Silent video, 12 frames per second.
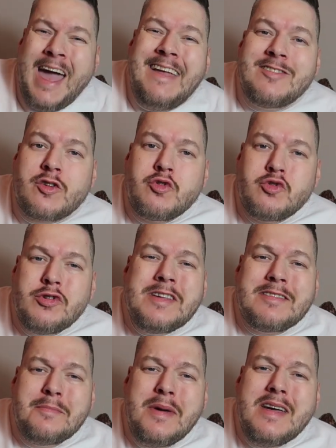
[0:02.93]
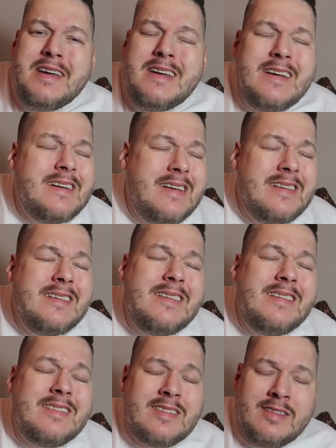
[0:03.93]
It's
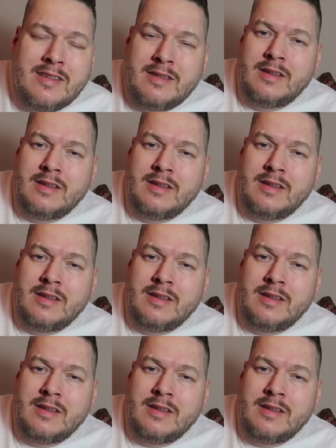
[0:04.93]
Christmas.